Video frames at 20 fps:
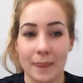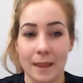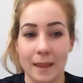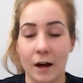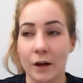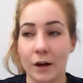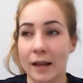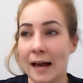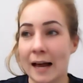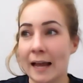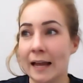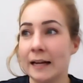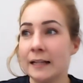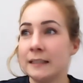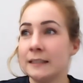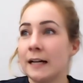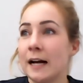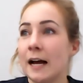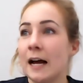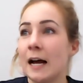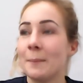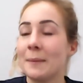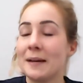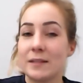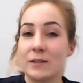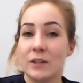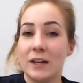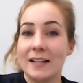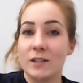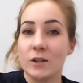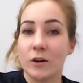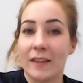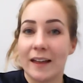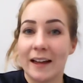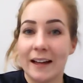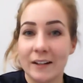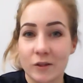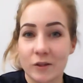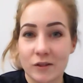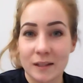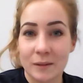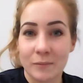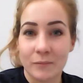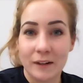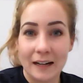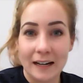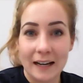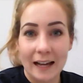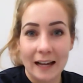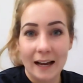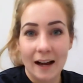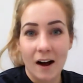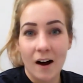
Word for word: Okay, um, it's it's not that interesting really.